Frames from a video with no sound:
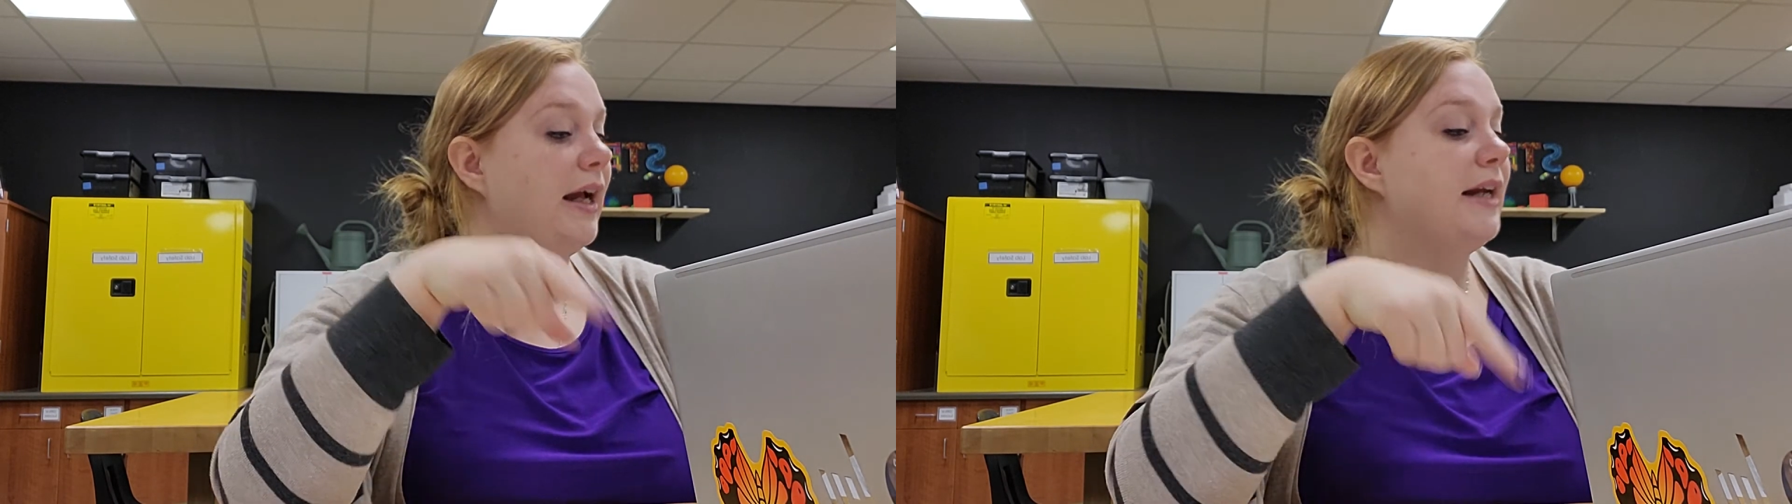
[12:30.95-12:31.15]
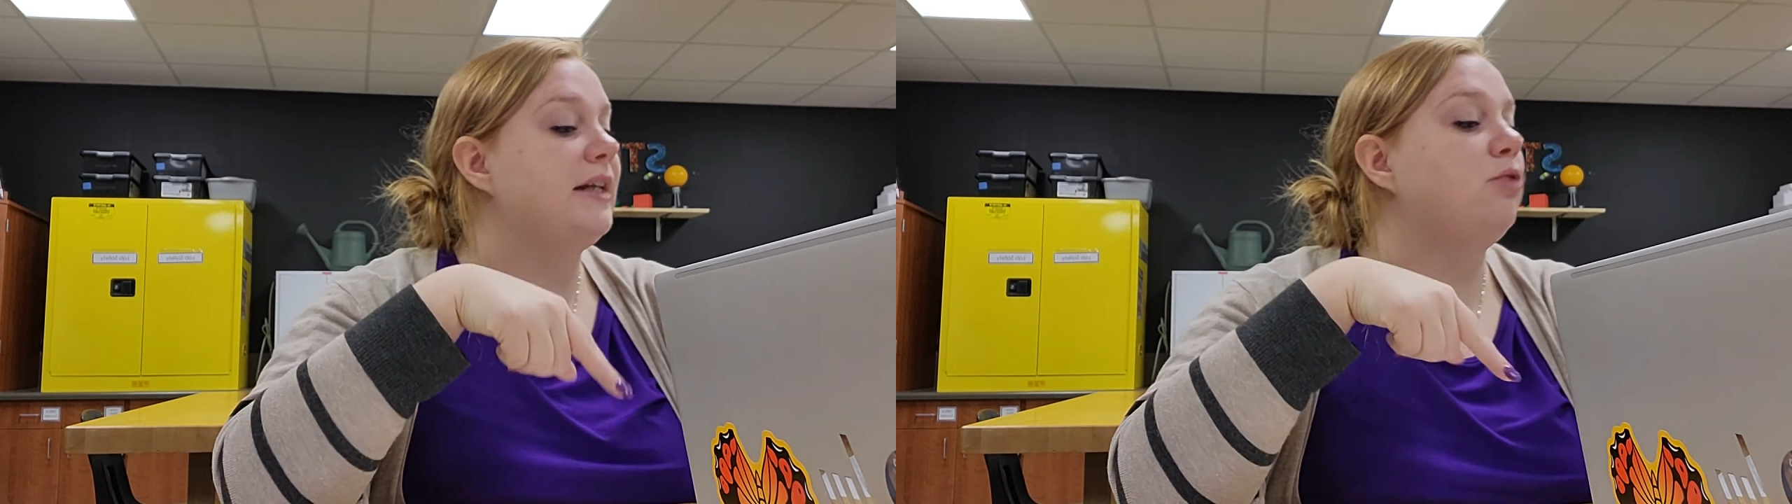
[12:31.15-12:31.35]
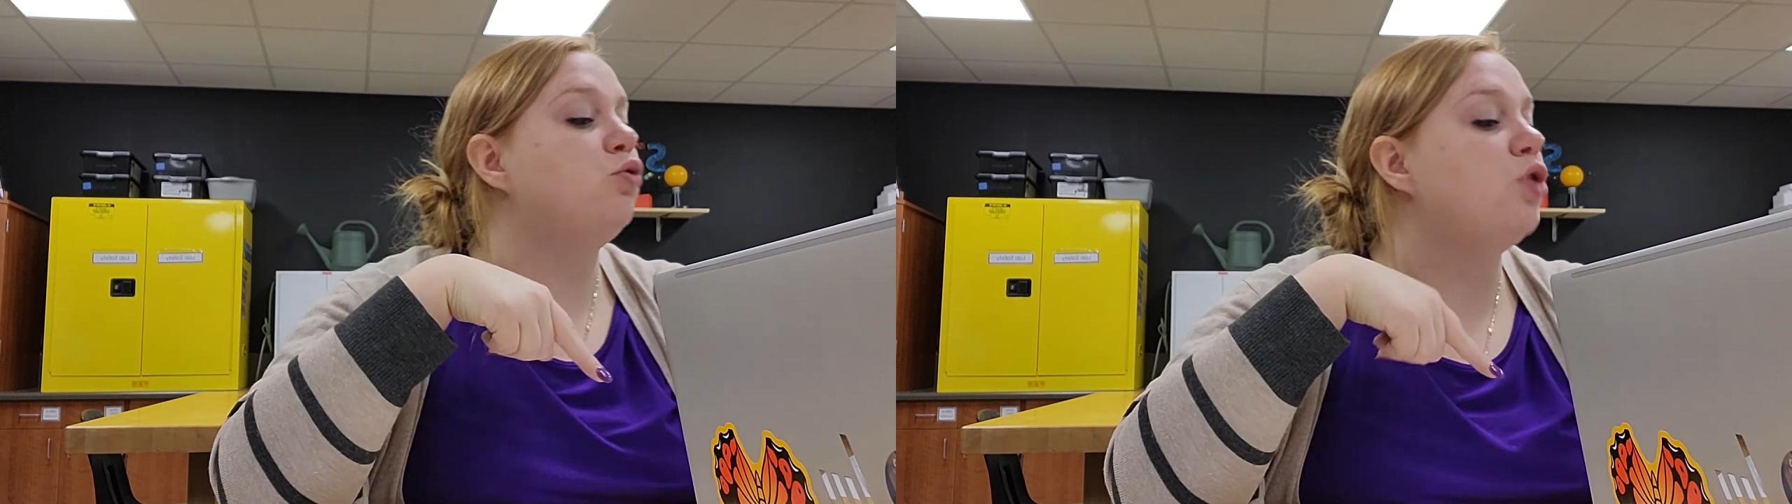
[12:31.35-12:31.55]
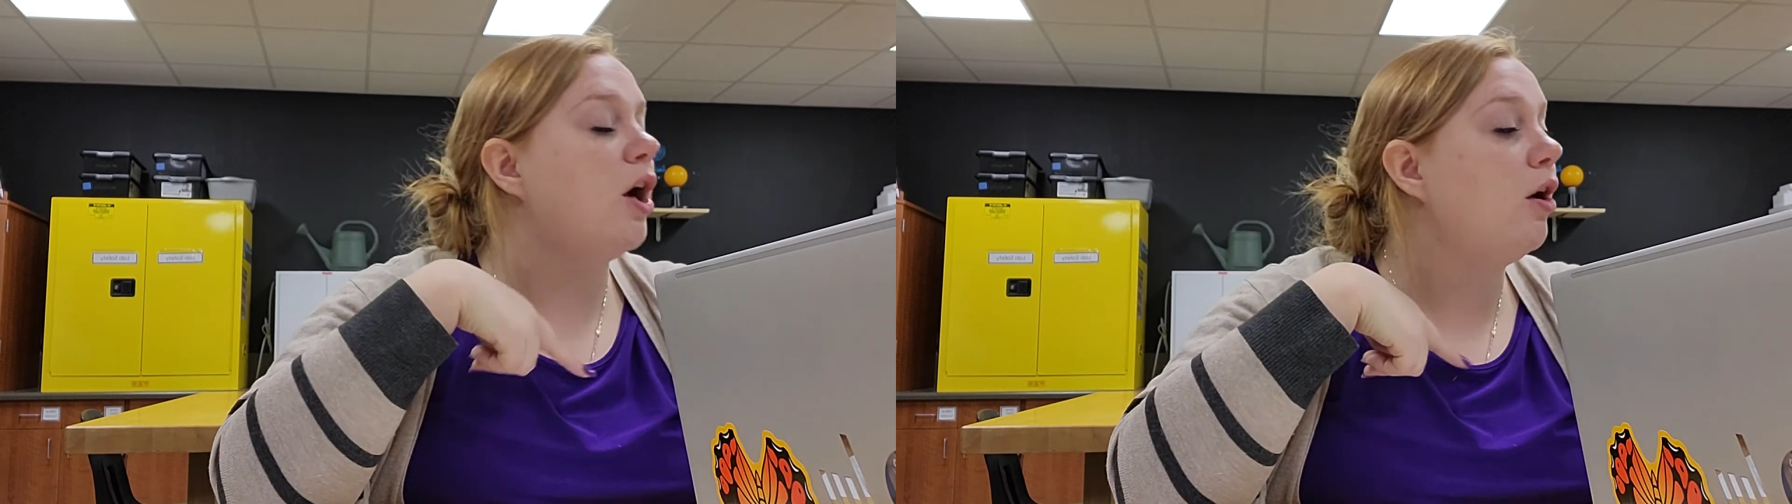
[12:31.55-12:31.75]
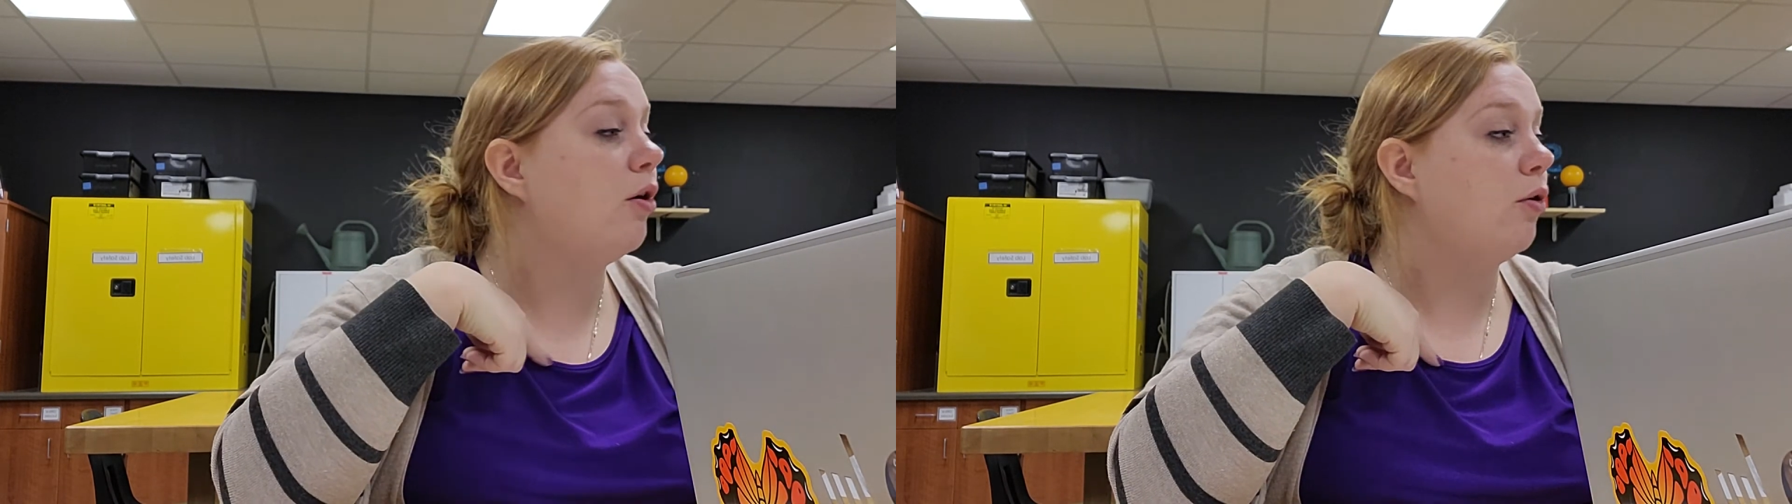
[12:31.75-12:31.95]
and you
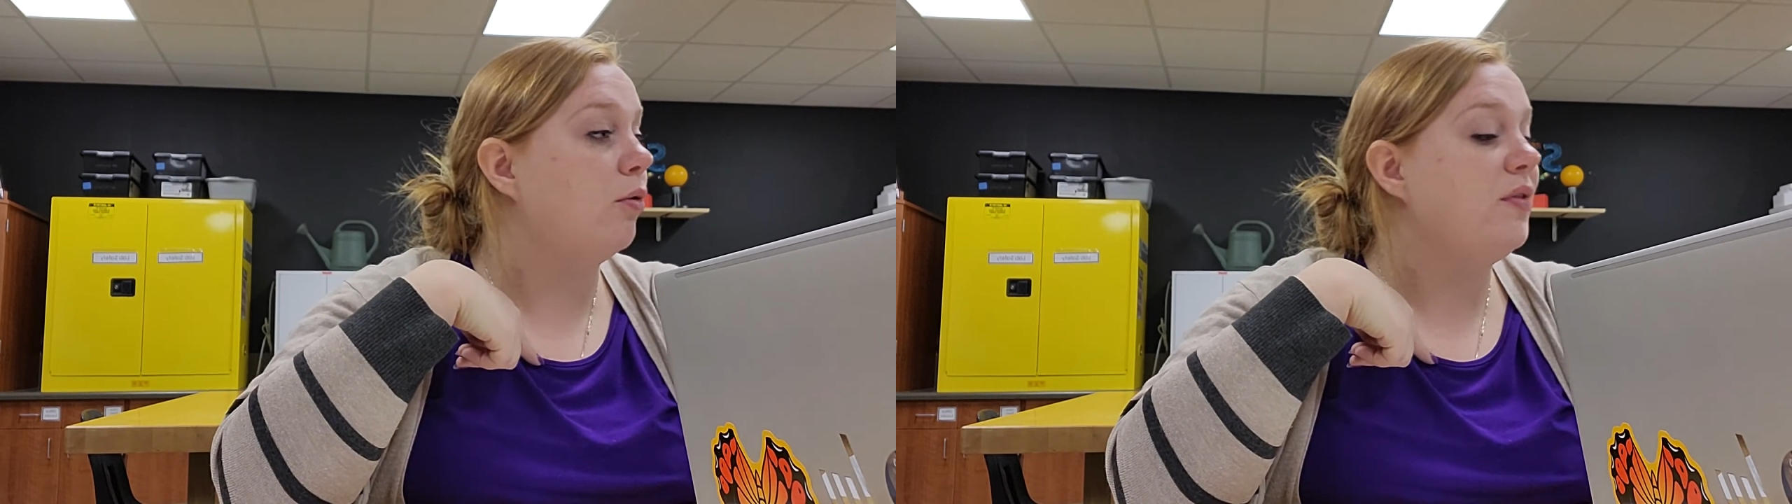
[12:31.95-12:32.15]
know